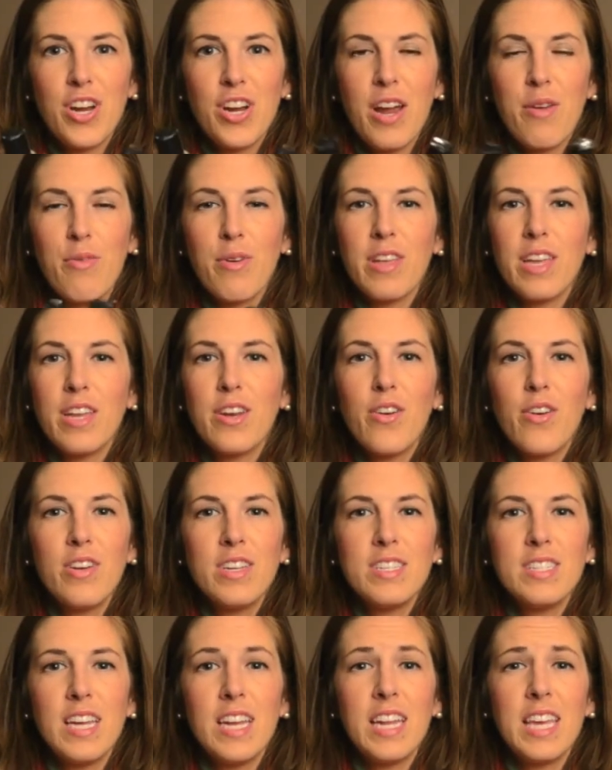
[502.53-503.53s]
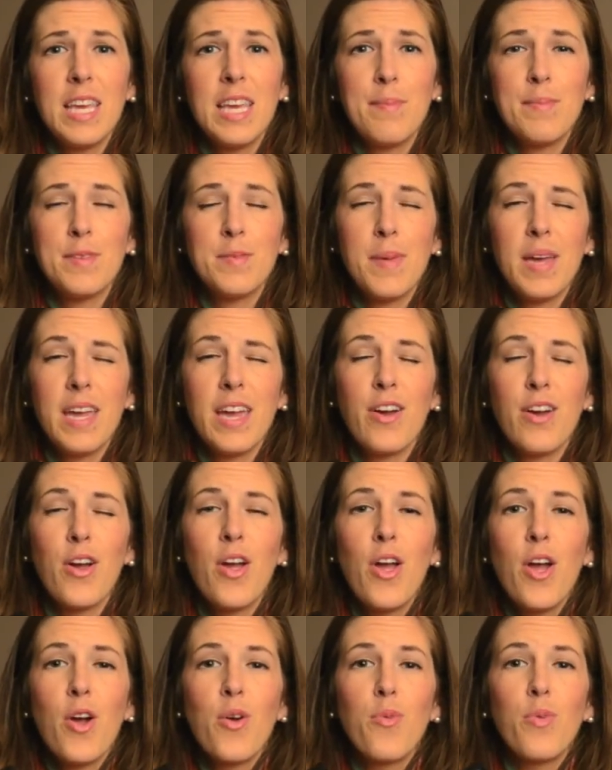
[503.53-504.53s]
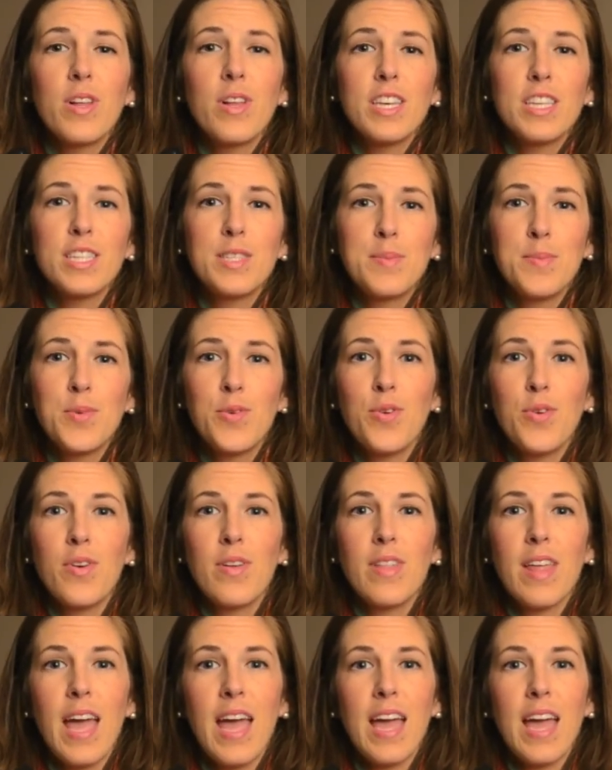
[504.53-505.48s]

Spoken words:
I really notice that it keeps my hair really smooth,